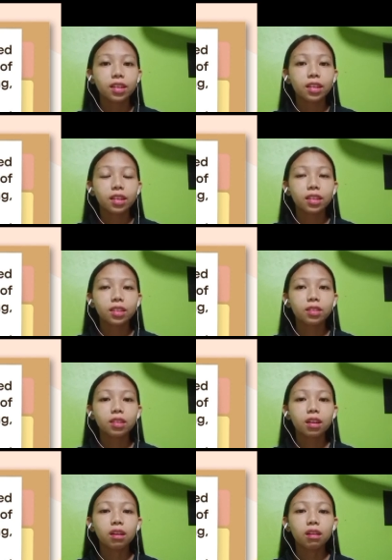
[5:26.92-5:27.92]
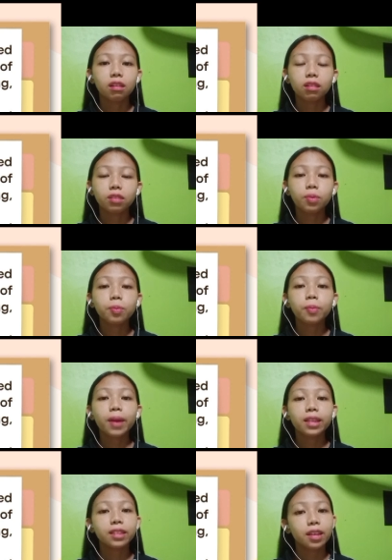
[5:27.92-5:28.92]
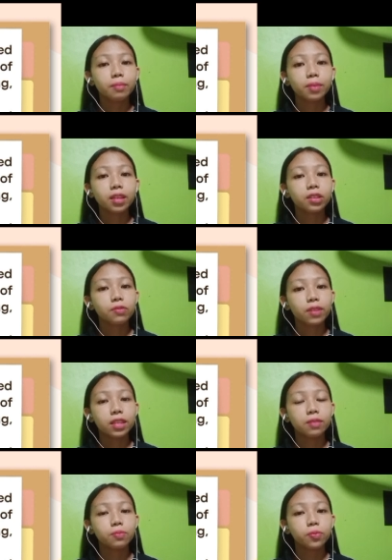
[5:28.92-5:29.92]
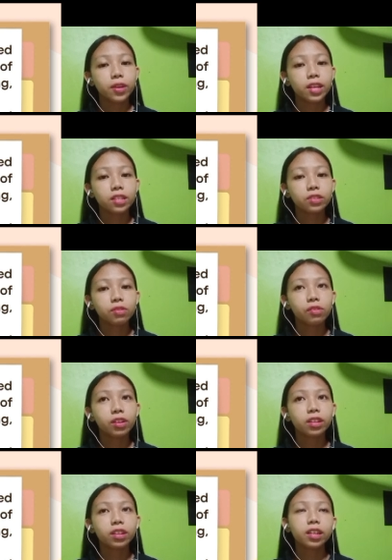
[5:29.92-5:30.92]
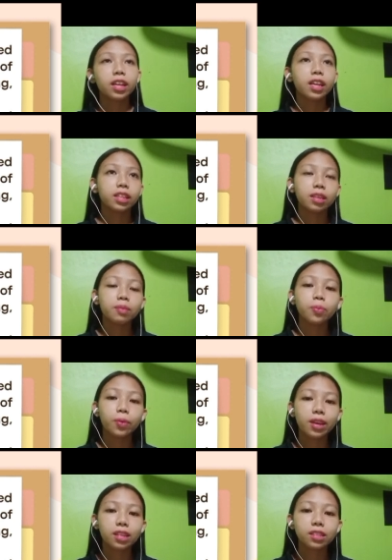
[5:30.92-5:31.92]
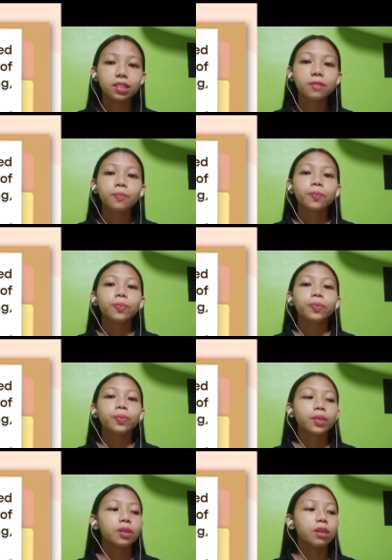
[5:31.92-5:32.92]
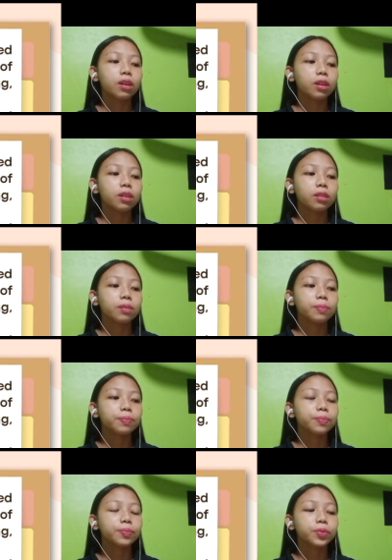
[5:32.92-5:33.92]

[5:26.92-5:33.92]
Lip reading: It it will provide them innovative ways or creative ways um,